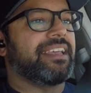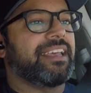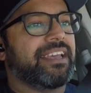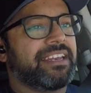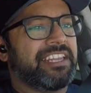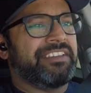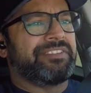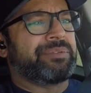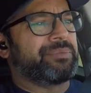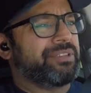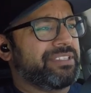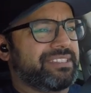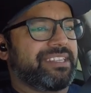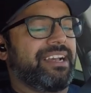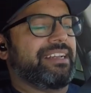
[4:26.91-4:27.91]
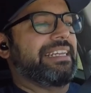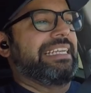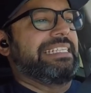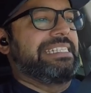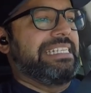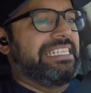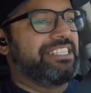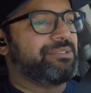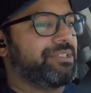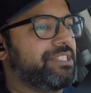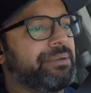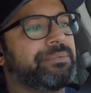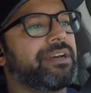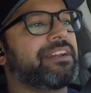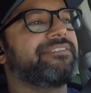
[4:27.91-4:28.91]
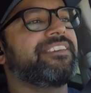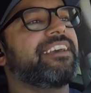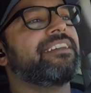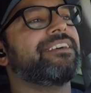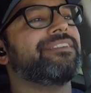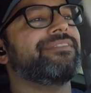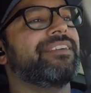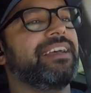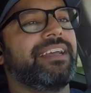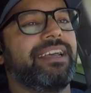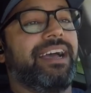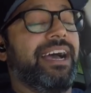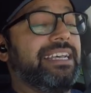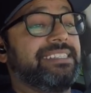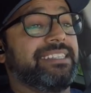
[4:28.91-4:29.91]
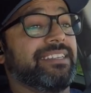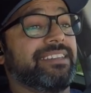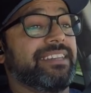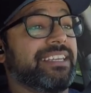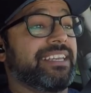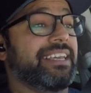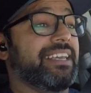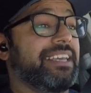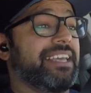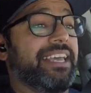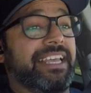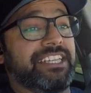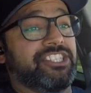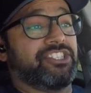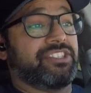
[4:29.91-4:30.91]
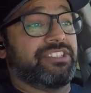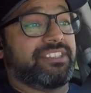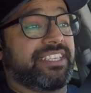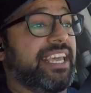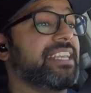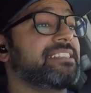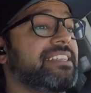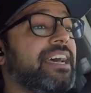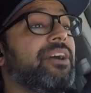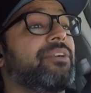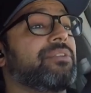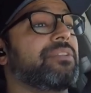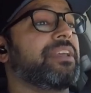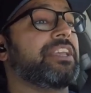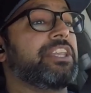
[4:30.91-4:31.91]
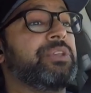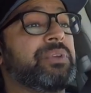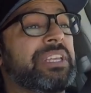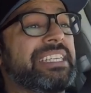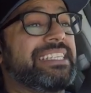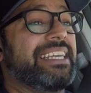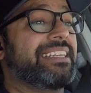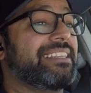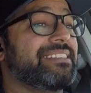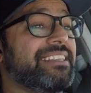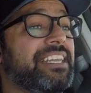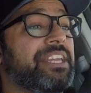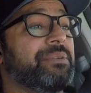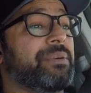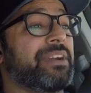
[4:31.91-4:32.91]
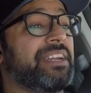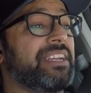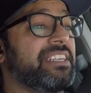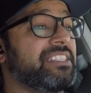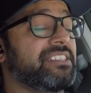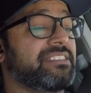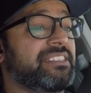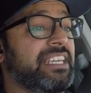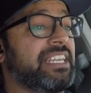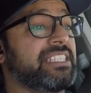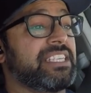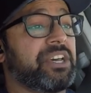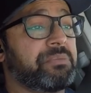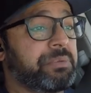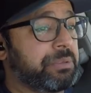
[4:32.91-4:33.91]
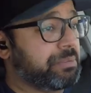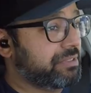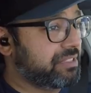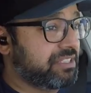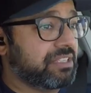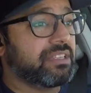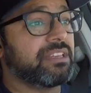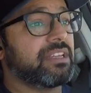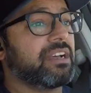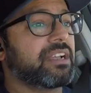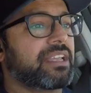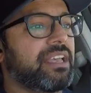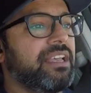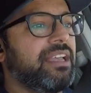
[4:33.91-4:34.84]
And even with the stock 19s, which I'm not a fan of, I still think it just stands out. Like you can take this anywhere and it just stands out. People still look.